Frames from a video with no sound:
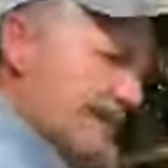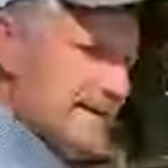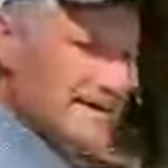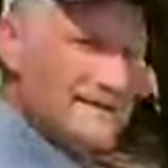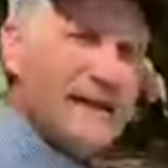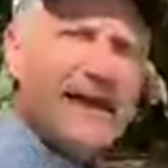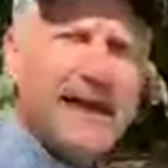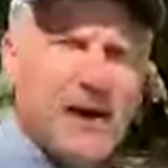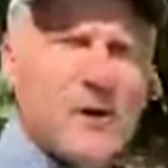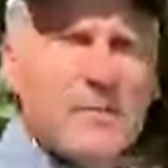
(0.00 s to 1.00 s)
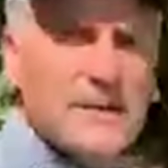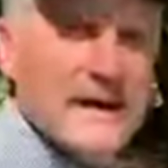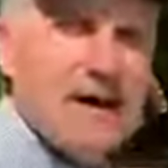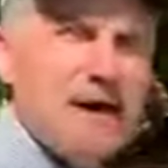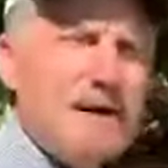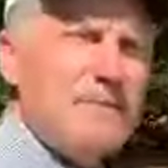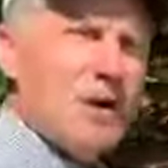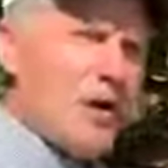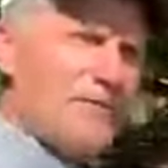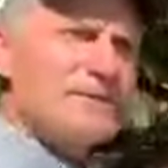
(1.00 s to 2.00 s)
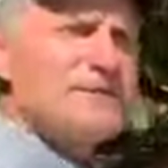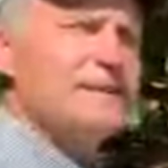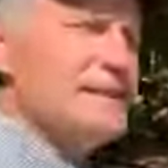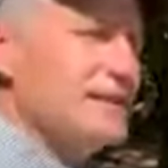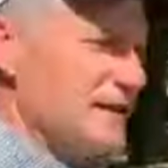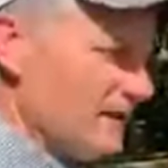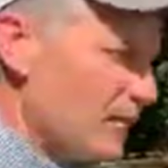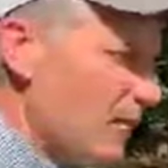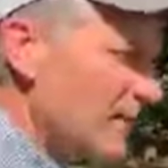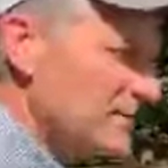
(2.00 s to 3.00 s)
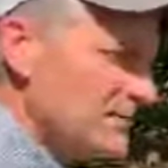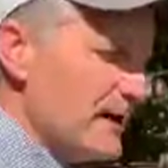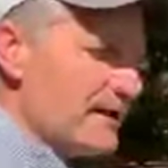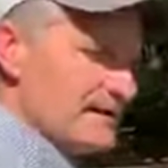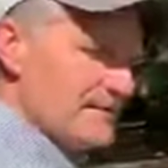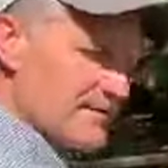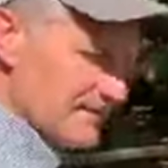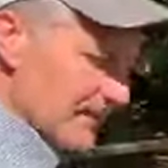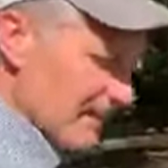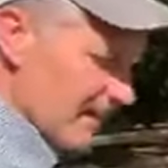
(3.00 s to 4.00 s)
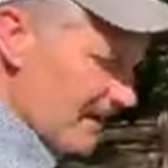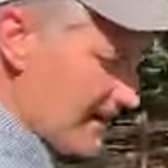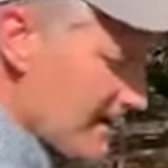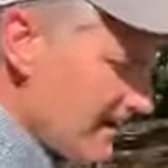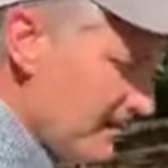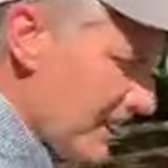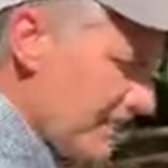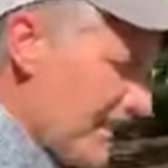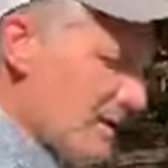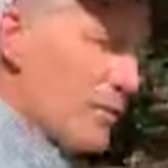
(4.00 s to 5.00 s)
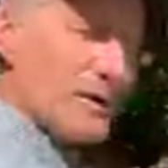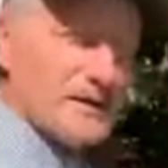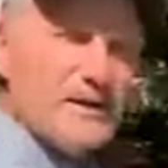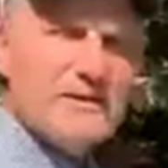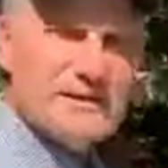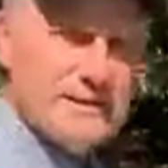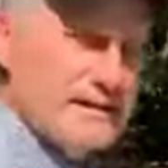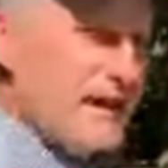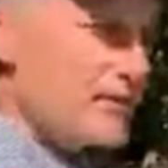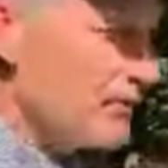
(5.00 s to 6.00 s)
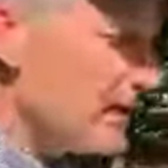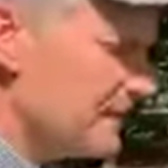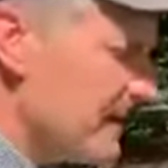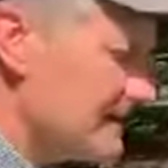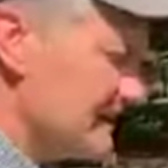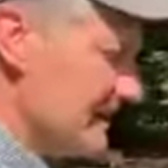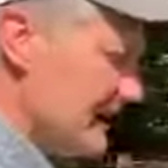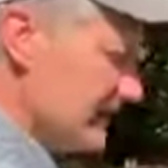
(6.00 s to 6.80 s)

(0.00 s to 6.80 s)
is they help um, oversee what we do out here. Um, they work closely together with us in